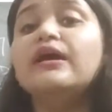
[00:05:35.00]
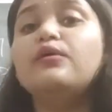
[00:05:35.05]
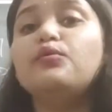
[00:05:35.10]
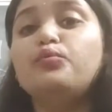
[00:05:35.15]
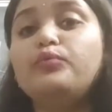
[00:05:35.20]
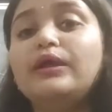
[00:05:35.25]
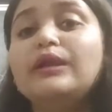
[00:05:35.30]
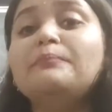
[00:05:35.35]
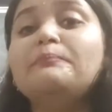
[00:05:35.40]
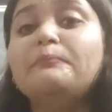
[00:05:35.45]

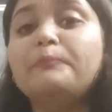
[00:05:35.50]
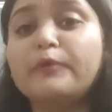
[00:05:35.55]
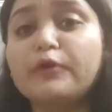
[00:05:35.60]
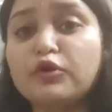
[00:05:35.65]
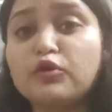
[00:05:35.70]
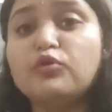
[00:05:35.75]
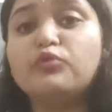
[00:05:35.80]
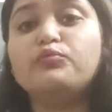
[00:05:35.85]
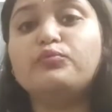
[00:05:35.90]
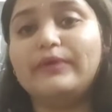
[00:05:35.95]
will
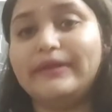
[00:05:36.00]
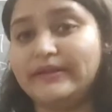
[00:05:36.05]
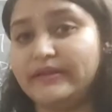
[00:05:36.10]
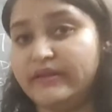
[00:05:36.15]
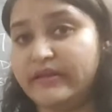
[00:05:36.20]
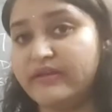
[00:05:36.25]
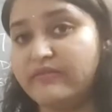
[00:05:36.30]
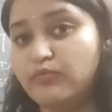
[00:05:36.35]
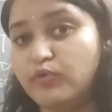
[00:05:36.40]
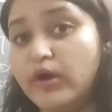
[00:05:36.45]
prove
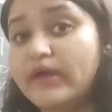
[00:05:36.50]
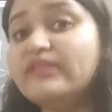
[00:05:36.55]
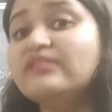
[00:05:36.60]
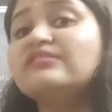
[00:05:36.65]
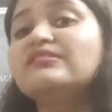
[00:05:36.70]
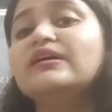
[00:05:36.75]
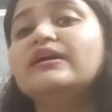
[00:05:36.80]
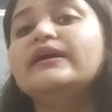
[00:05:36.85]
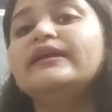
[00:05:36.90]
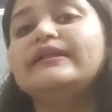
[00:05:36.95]
whether he
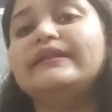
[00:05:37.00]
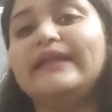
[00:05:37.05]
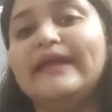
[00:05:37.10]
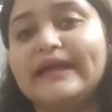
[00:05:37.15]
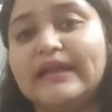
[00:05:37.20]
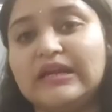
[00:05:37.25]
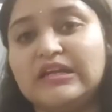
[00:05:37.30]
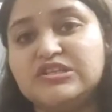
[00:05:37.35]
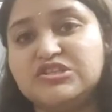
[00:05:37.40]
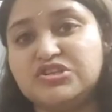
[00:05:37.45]
was
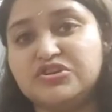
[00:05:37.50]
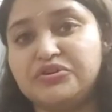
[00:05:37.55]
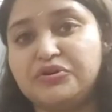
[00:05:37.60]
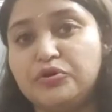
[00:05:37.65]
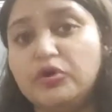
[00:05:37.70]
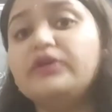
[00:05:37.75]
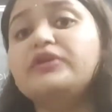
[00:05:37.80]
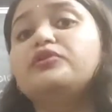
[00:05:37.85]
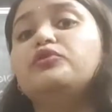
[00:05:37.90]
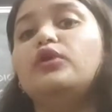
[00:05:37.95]
negligent
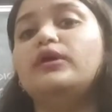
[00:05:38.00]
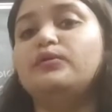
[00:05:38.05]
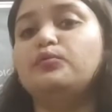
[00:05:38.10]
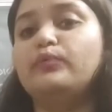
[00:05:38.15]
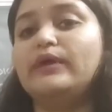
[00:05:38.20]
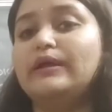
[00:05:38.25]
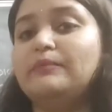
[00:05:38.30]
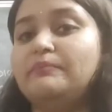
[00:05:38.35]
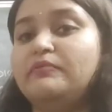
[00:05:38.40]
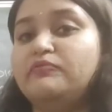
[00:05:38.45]
or not
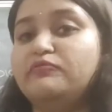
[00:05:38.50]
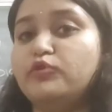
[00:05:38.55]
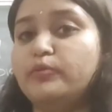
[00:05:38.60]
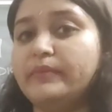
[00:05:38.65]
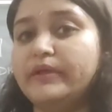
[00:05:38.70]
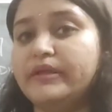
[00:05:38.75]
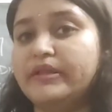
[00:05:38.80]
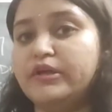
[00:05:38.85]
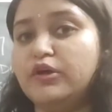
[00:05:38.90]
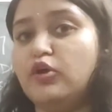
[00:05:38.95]
while
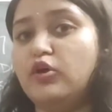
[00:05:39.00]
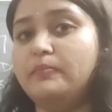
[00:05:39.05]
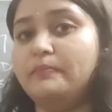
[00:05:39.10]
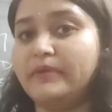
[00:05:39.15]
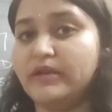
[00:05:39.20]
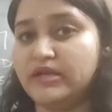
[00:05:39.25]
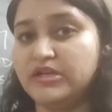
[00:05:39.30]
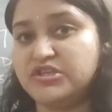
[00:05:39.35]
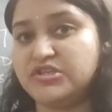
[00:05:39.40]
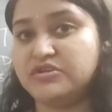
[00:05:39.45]
performing the
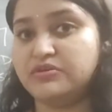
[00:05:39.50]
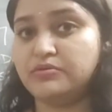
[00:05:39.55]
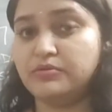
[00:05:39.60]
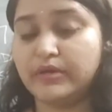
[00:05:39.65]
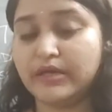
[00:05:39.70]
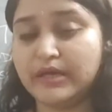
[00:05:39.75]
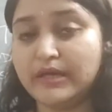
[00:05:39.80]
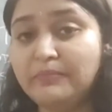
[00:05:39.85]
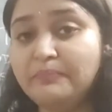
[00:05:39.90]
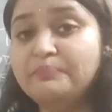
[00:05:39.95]
operation,
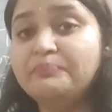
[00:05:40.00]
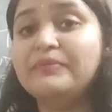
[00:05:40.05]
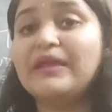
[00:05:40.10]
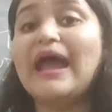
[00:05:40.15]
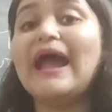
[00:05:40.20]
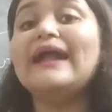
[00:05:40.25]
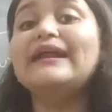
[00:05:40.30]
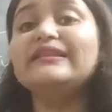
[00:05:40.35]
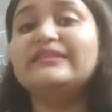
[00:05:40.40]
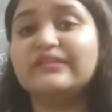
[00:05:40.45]
okay?
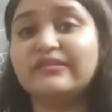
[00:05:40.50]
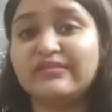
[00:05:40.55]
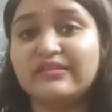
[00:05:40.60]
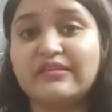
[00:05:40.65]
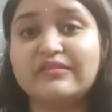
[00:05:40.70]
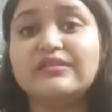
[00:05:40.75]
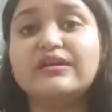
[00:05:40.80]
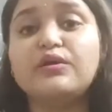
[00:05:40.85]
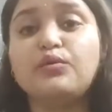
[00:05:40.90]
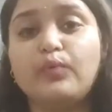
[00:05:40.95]
And this
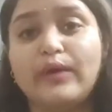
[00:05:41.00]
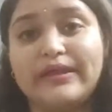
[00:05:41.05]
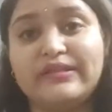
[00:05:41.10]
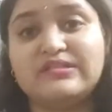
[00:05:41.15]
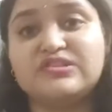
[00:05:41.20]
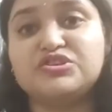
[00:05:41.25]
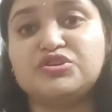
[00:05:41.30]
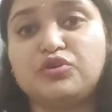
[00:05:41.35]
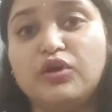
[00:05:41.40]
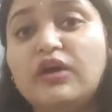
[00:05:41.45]
is the
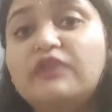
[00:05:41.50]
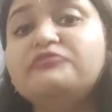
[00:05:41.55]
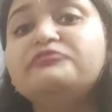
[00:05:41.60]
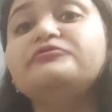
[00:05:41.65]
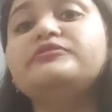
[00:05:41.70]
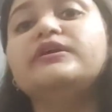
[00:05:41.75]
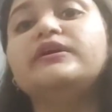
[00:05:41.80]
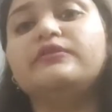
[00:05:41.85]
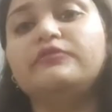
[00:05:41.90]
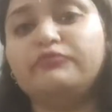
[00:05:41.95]
question of
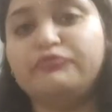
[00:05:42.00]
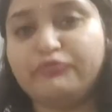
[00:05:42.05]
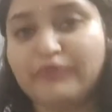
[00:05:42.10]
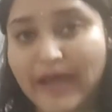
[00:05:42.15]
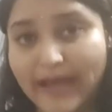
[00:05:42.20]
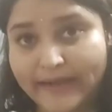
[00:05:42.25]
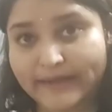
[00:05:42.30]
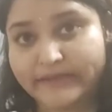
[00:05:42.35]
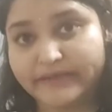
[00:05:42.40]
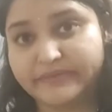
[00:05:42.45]

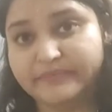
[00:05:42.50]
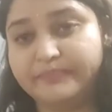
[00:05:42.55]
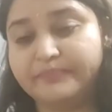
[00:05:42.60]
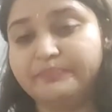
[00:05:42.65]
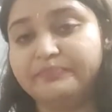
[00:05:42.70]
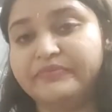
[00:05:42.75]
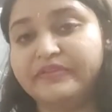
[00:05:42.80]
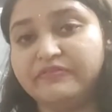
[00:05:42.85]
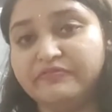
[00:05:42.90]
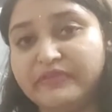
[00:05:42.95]
fact,
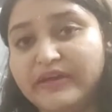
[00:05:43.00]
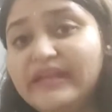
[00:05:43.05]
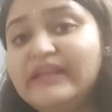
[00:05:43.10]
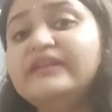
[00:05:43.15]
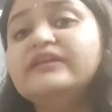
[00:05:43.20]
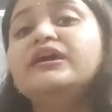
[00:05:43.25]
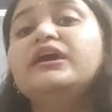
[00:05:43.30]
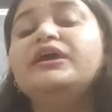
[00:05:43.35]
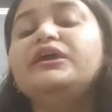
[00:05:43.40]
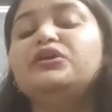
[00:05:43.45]

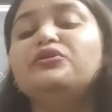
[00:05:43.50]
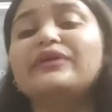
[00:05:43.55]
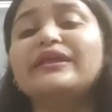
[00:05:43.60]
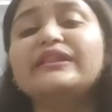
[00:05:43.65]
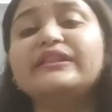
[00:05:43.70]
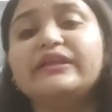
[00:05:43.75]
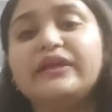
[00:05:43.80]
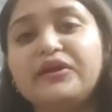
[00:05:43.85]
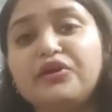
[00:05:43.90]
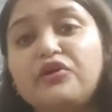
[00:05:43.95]
right? You
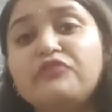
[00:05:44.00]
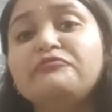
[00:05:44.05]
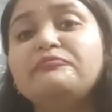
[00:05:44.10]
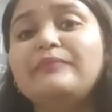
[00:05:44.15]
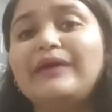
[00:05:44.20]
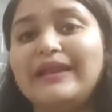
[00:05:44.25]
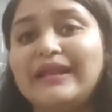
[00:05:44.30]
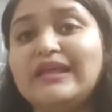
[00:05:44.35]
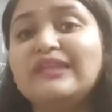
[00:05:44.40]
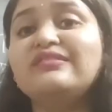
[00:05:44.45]
can think of
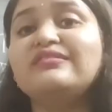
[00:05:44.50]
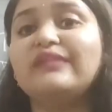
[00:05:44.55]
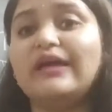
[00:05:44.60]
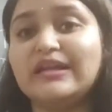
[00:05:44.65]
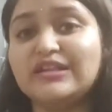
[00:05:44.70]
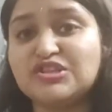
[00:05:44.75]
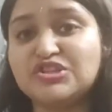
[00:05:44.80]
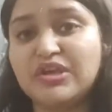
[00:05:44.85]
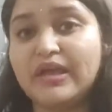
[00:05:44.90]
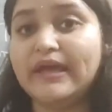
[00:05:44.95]
many
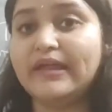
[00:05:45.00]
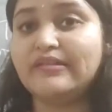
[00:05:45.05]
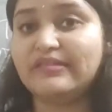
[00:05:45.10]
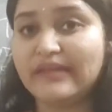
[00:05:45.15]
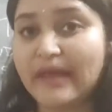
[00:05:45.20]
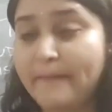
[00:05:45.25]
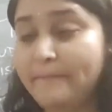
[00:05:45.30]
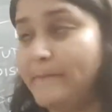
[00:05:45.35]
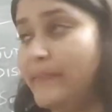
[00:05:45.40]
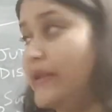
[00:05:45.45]
such
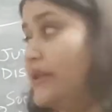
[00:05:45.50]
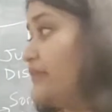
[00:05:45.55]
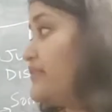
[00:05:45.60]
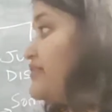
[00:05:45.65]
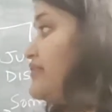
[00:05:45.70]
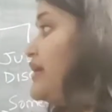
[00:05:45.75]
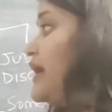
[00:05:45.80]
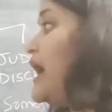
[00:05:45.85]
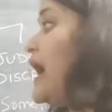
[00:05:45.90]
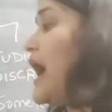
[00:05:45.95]

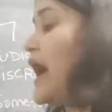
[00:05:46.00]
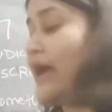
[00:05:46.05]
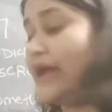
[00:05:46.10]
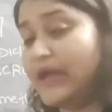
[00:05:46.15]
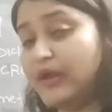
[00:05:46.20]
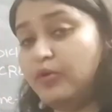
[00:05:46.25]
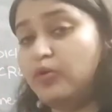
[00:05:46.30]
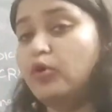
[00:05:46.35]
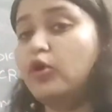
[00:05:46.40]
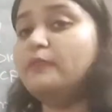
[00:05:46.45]
examples.
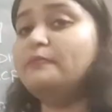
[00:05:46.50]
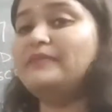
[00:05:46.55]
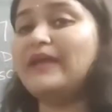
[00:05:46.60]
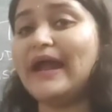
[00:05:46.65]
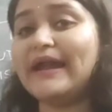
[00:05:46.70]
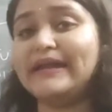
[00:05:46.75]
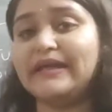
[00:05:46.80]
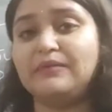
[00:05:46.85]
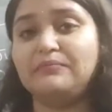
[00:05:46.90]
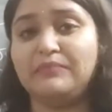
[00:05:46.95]
I hope
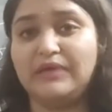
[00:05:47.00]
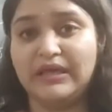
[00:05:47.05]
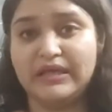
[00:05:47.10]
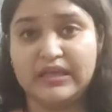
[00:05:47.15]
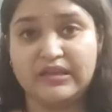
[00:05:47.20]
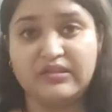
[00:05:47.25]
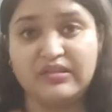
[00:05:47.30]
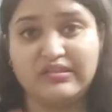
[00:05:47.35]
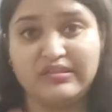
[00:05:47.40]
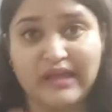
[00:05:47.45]
that I'm
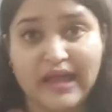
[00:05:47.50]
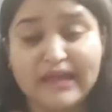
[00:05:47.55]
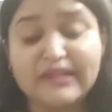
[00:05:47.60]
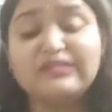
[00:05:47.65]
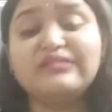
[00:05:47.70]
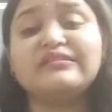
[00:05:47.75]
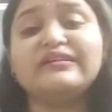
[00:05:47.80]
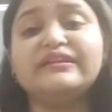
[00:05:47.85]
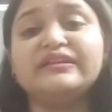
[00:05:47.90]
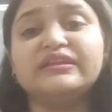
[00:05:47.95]
making
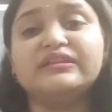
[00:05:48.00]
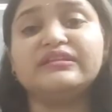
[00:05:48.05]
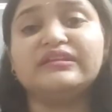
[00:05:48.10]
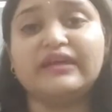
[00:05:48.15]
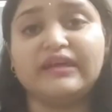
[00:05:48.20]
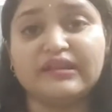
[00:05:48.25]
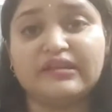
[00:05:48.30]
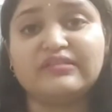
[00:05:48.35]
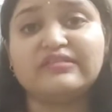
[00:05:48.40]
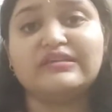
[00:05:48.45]
sense and the
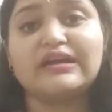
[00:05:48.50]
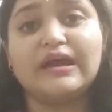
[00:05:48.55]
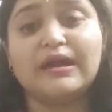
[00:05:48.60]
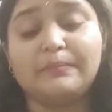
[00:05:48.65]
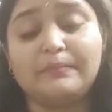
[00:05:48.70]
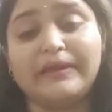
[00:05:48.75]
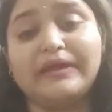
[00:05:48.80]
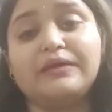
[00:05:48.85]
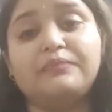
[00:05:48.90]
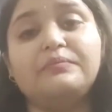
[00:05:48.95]
things are
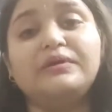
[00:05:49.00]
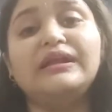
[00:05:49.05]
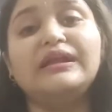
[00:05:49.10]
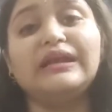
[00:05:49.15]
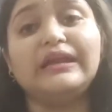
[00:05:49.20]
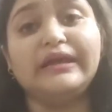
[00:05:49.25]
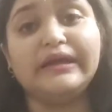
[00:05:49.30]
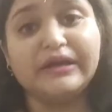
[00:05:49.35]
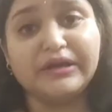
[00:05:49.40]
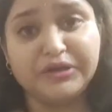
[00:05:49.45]
becoming
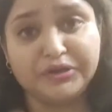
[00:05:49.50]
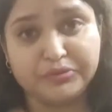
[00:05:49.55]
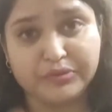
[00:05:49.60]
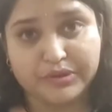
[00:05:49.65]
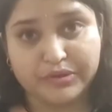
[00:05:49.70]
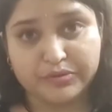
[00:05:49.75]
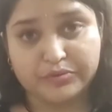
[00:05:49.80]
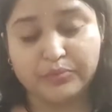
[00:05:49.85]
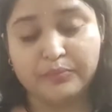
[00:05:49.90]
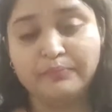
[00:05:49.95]
clear to
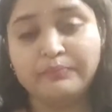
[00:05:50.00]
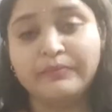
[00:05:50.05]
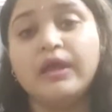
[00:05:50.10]
you.